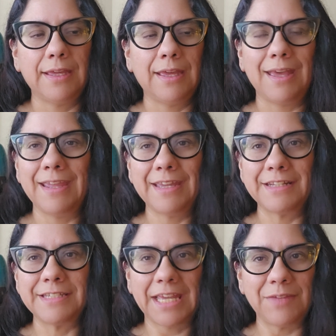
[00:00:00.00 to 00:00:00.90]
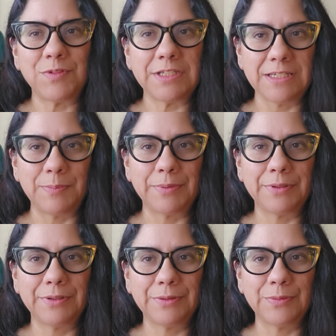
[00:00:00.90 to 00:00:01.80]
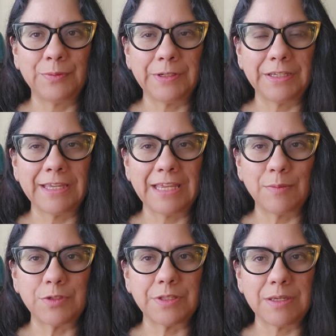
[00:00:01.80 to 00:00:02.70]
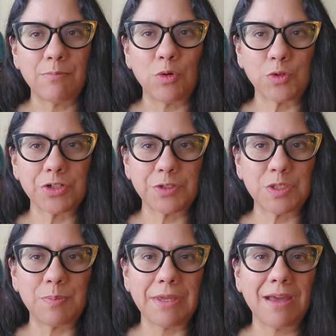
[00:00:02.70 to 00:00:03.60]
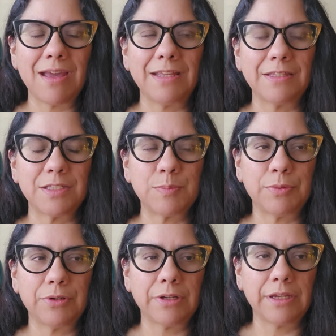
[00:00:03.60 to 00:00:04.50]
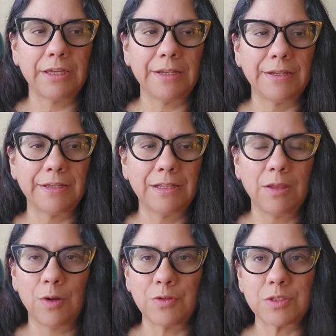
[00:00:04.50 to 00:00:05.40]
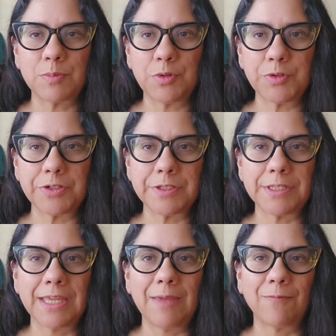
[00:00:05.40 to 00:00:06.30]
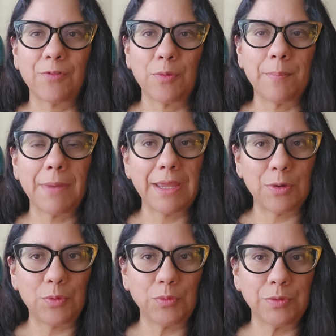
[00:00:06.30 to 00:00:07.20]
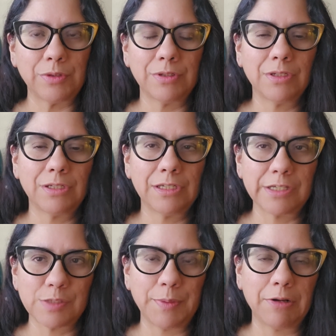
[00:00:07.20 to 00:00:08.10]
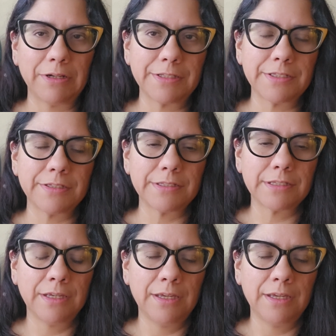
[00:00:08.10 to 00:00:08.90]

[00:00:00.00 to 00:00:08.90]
I had to dive deep when it came to the emotions behind this book, and a lot of those emotions came from my own experiences.